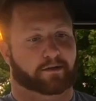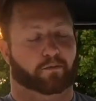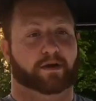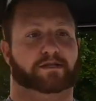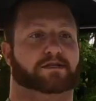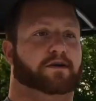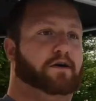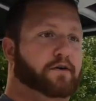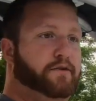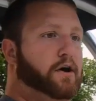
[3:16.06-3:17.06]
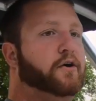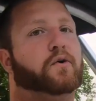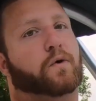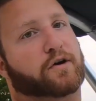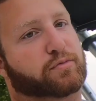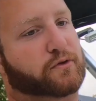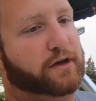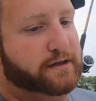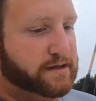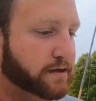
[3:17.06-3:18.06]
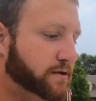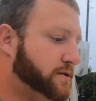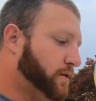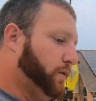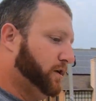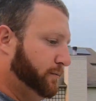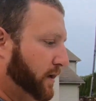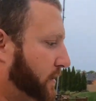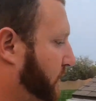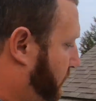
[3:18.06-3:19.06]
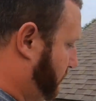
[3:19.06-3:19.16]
we installed underwater blue lights. So we'll come back here